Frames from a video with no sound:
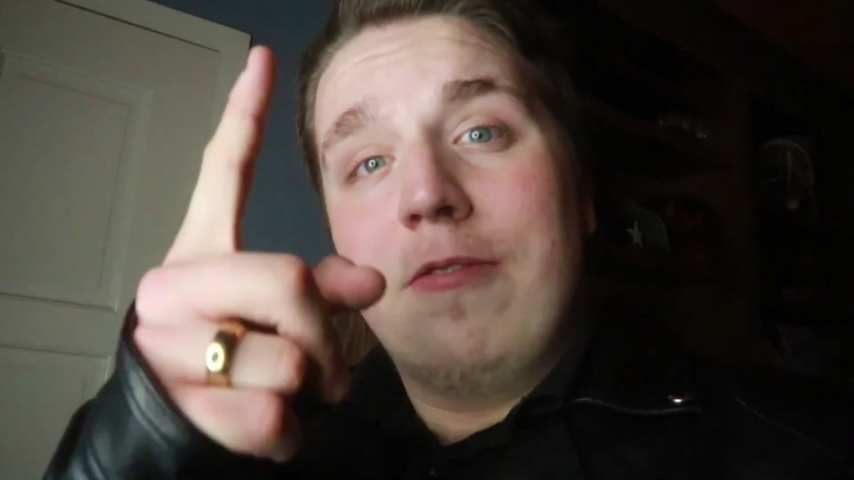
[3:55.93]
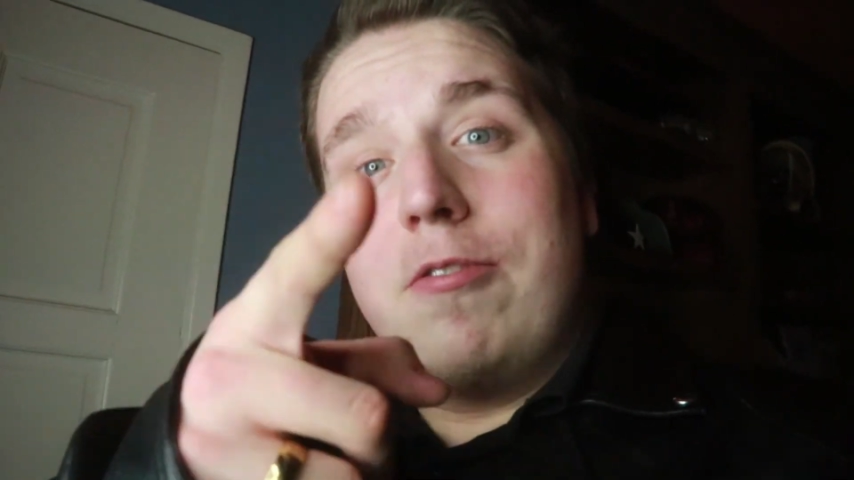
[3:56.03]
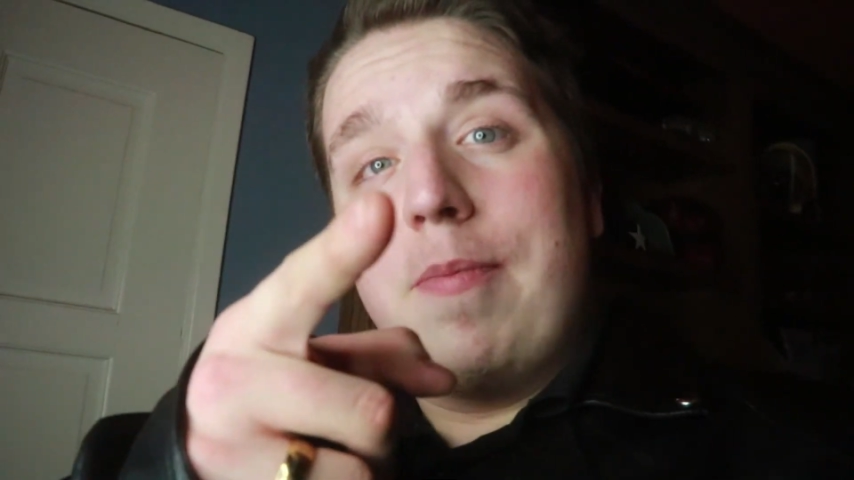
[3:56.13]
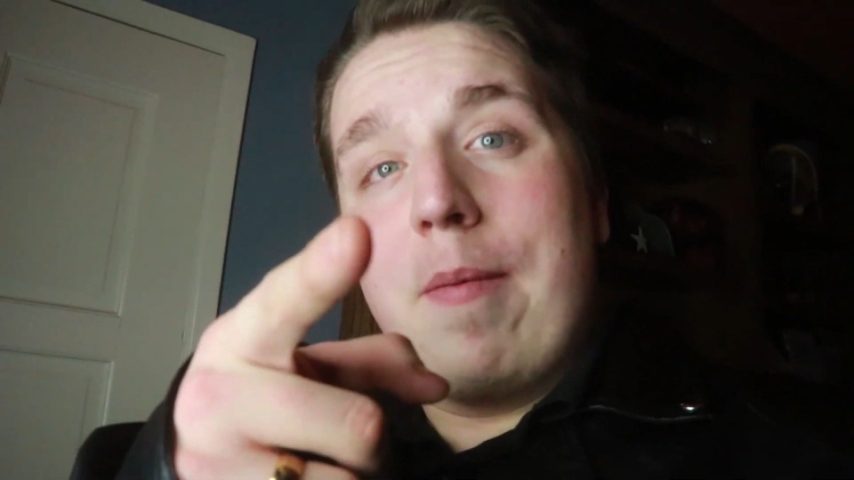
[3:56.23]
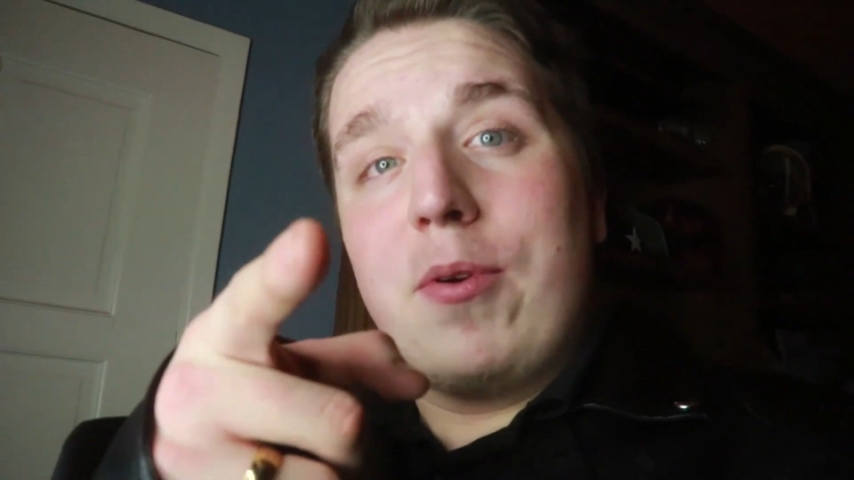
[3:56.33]

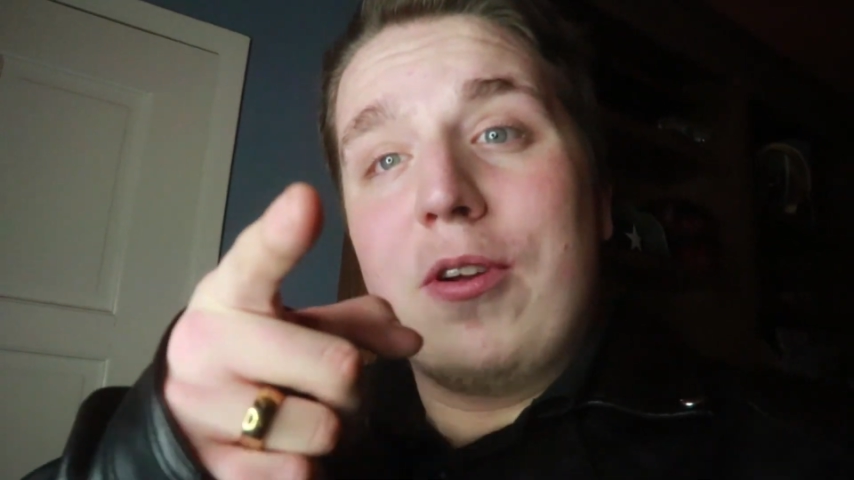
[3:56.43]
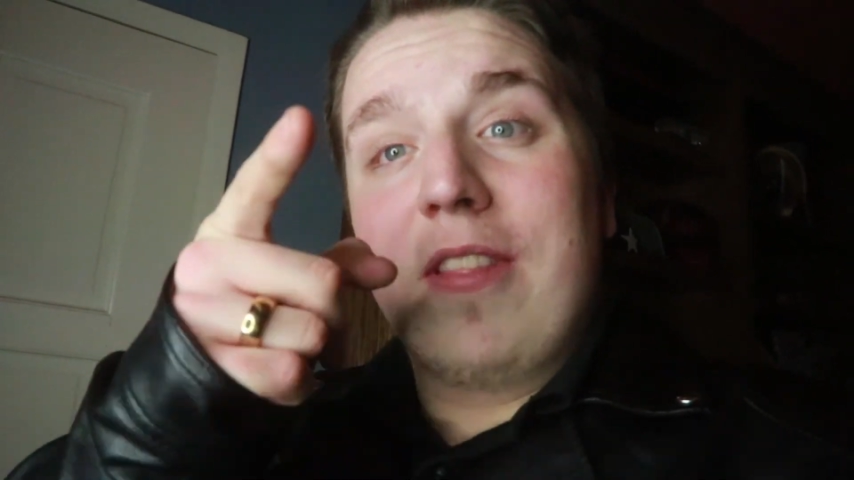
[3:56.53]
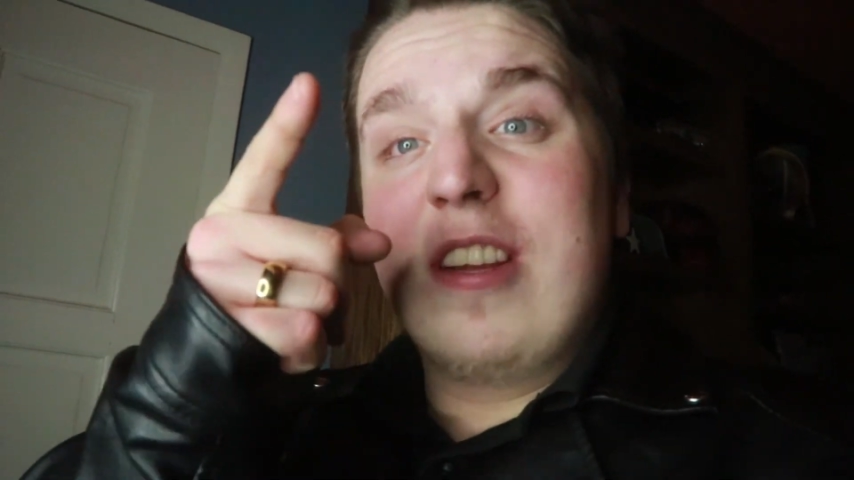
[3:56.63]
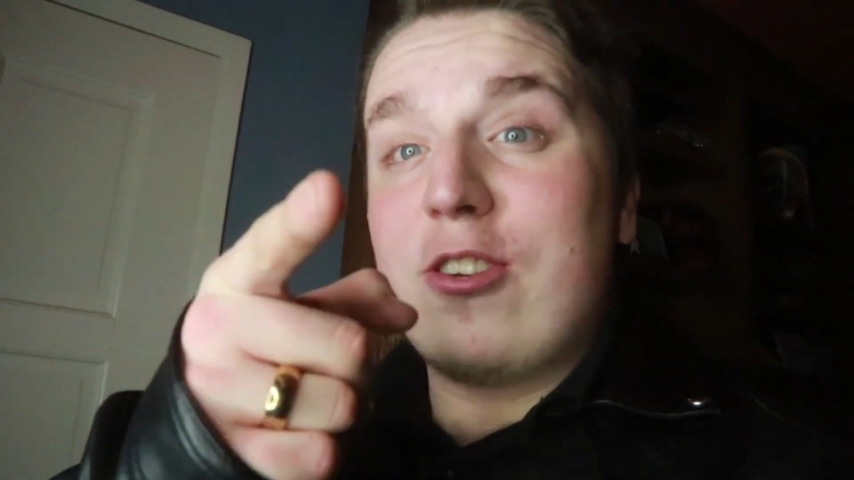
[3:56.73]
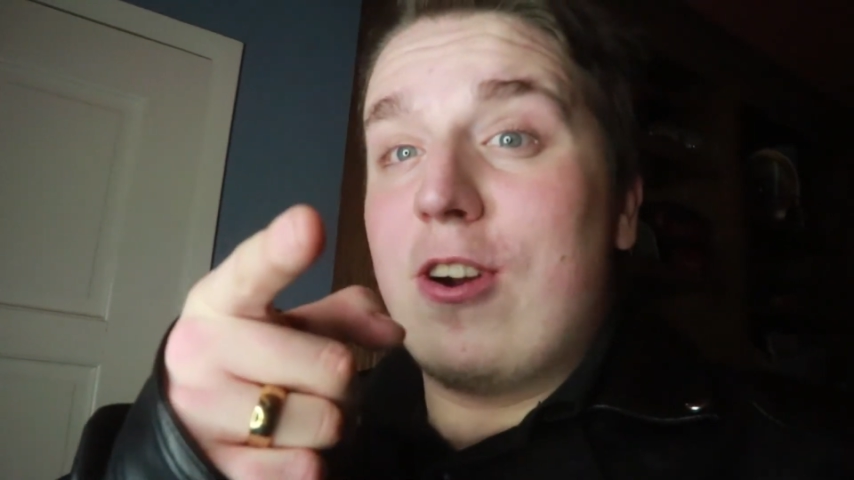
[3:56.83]
Remember,
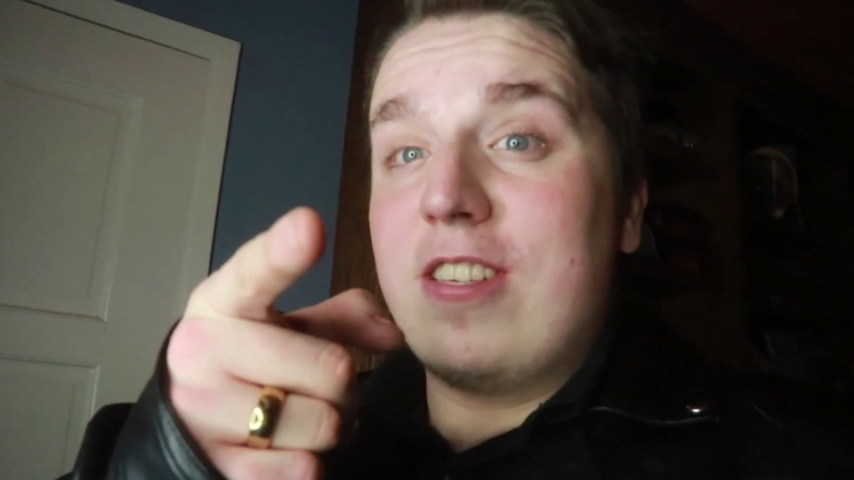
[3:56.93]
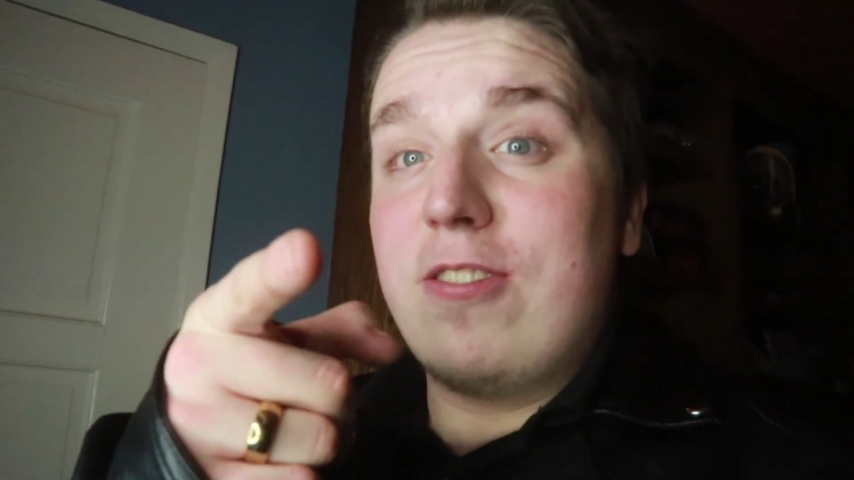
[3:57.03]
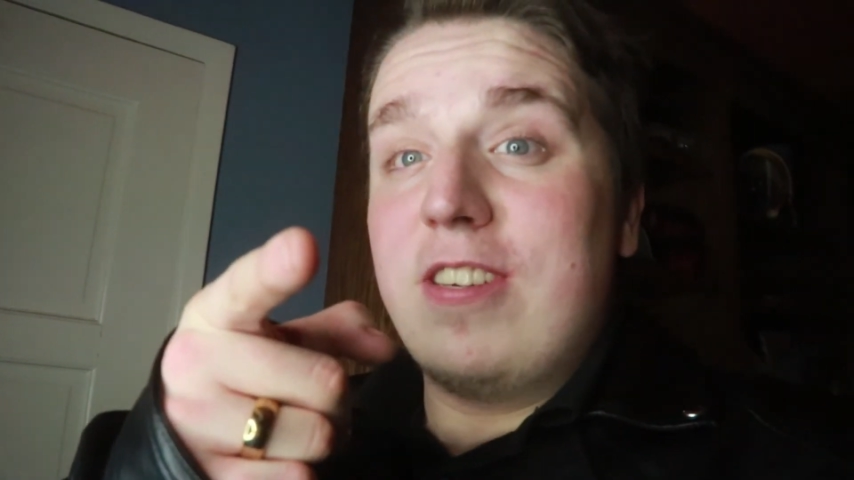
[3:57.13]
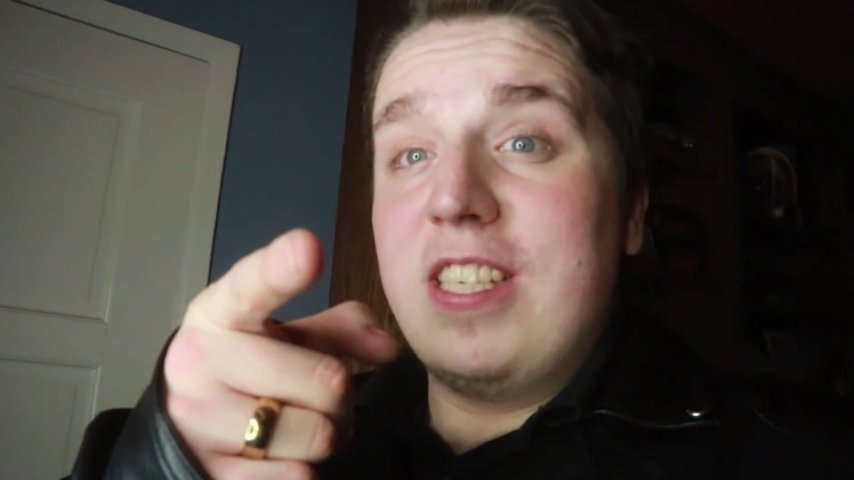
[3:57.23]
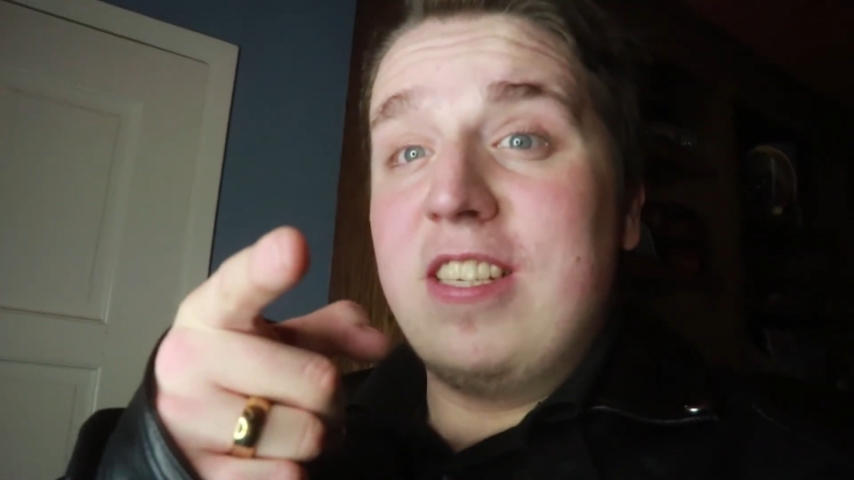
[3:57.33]
there's always
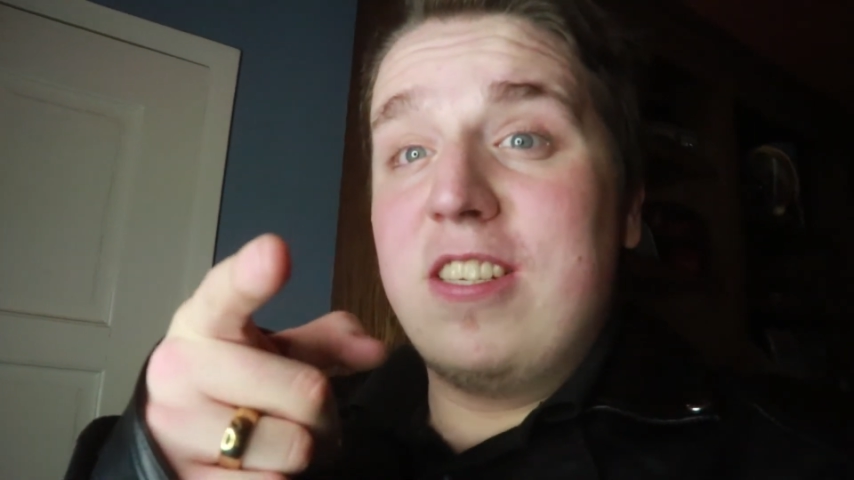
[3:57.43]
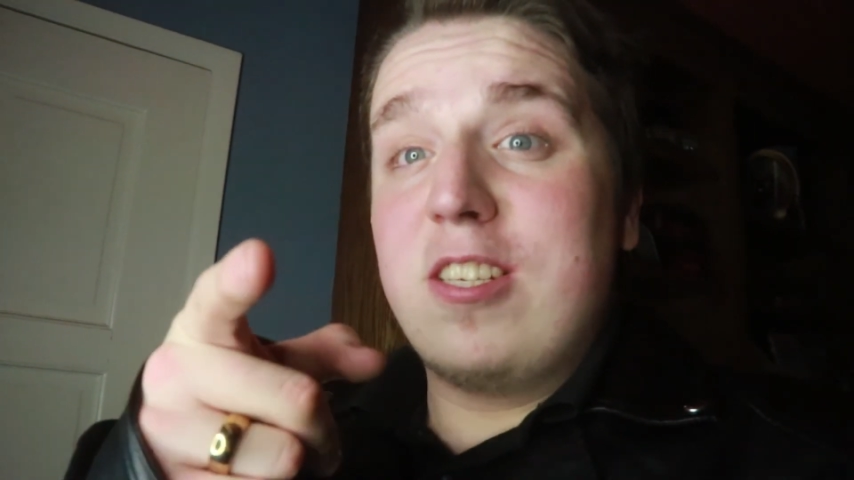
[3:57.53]
a reason